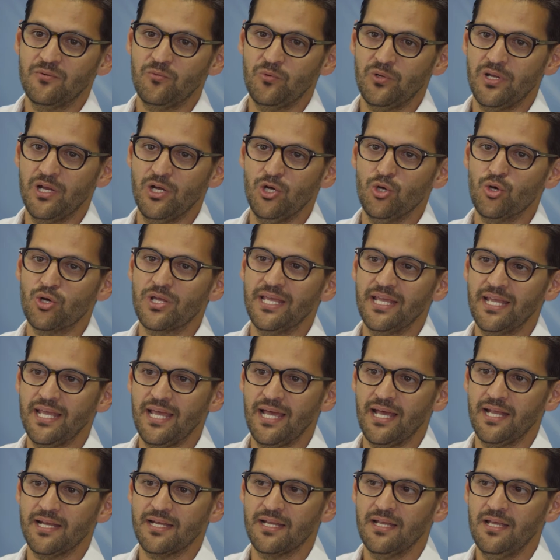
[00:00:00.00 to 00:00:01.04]
We're looking
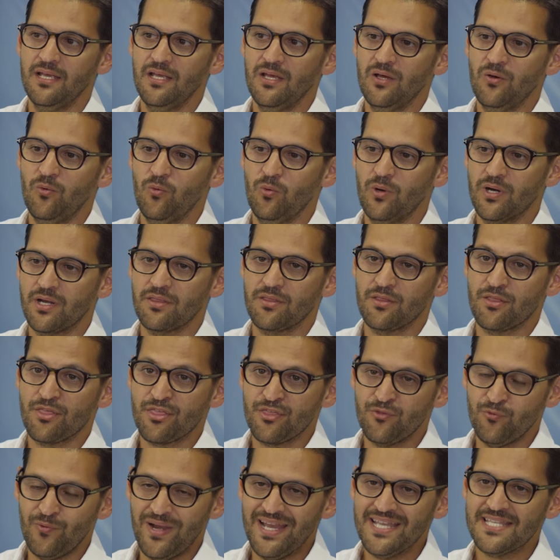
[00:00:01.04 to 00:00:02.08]
at what are the
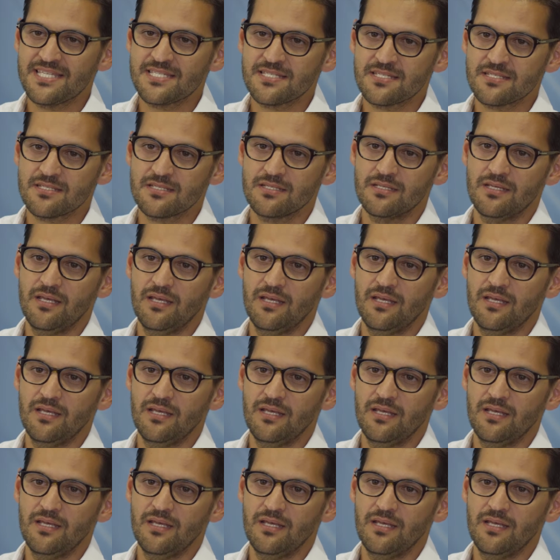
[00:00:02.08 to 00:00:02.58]
threats